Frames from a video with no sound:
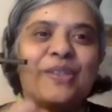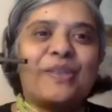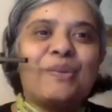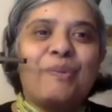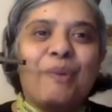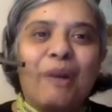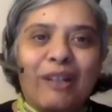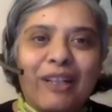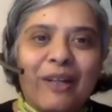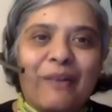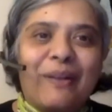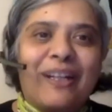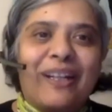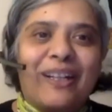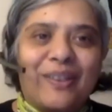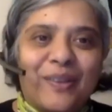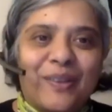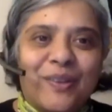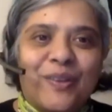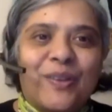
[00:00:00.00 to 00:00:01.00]
swallow
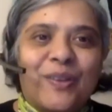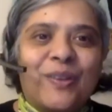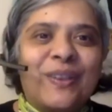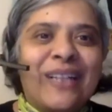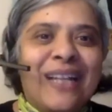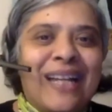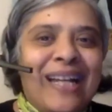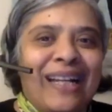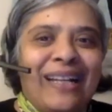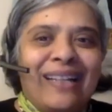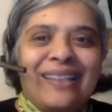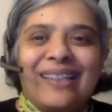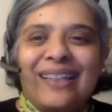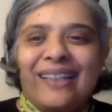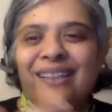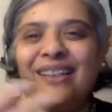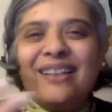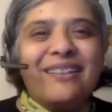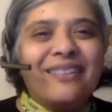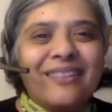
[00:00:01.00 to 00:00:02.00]
it all,
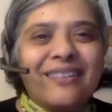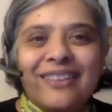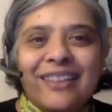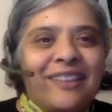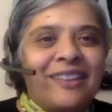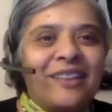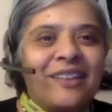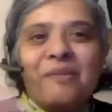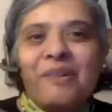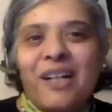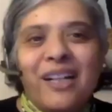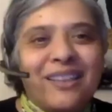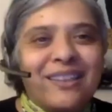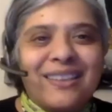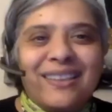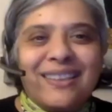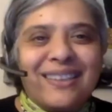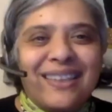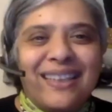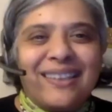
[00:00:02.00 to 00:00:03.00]
then the work
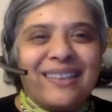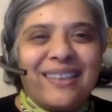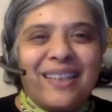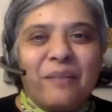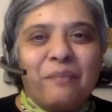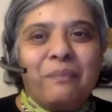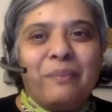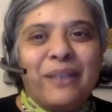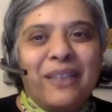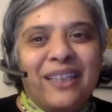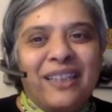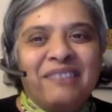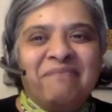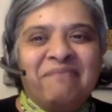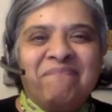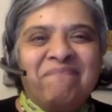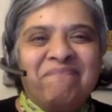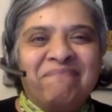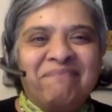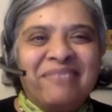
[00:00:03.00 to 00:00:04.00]
just ends up
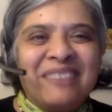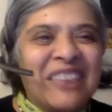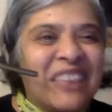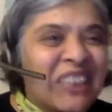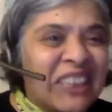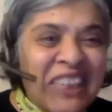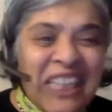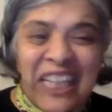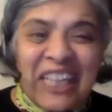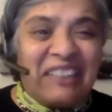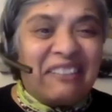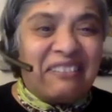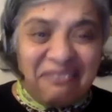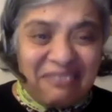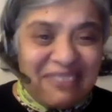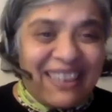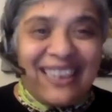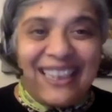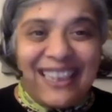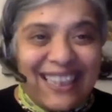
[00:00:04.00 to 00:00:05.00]
being shit,
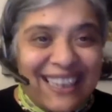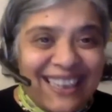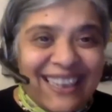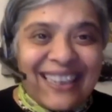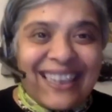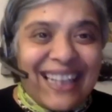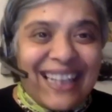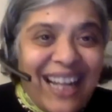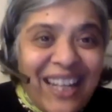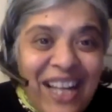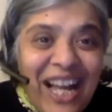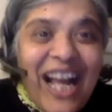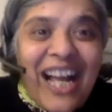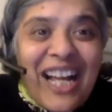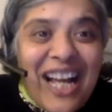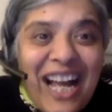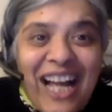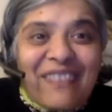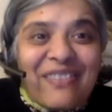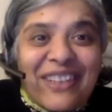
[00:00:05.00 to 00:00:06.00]
really.
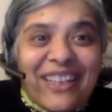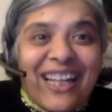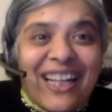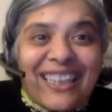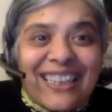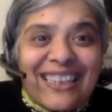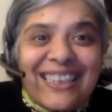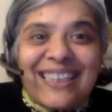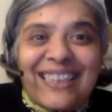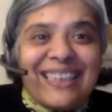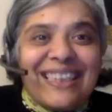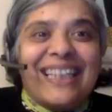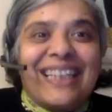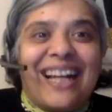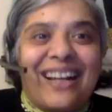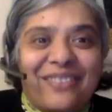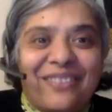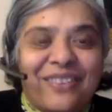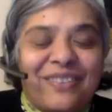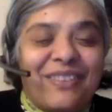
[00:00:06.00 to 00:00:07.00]
I mean, I can see
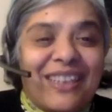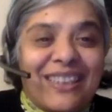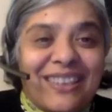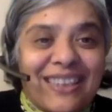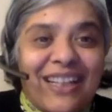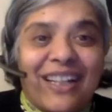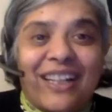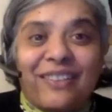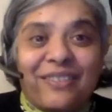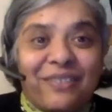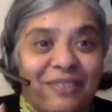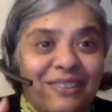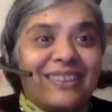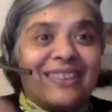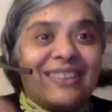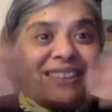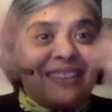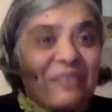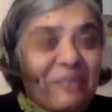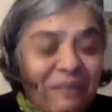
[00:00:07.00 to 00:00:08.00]
that for myself.
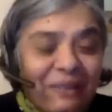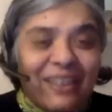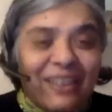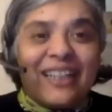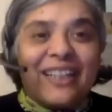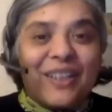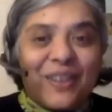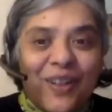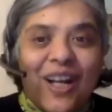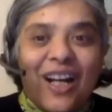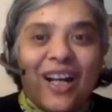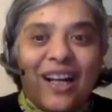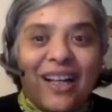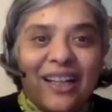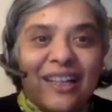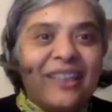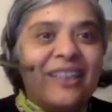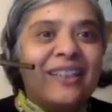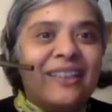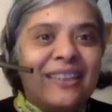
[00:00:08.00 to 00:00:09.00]
Whereas when I
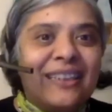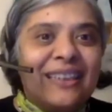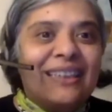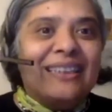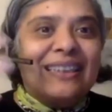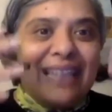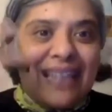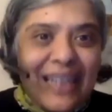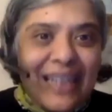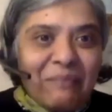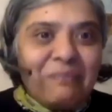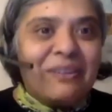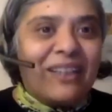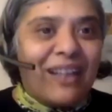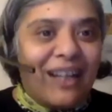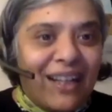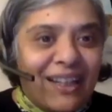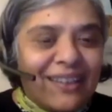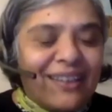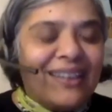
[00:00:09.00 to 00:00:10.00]
cry, then I'm
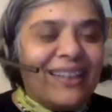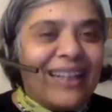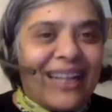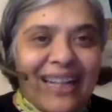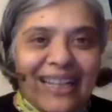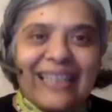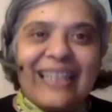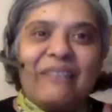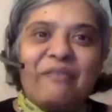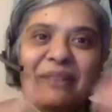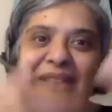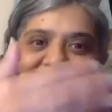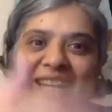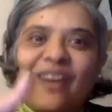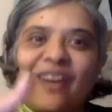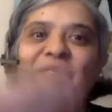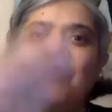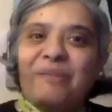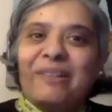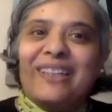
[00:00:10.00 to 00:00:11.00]
done and then we
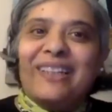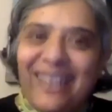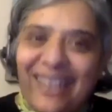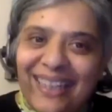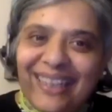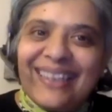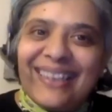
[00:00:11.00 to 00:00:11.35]
get on with it.